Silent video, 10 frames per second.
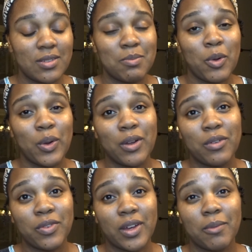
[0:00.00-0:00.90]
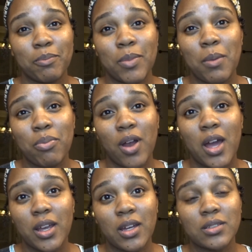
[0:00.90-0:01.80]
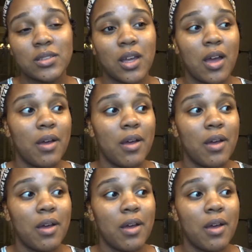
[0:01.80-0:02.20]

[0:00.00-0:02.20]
is more of a product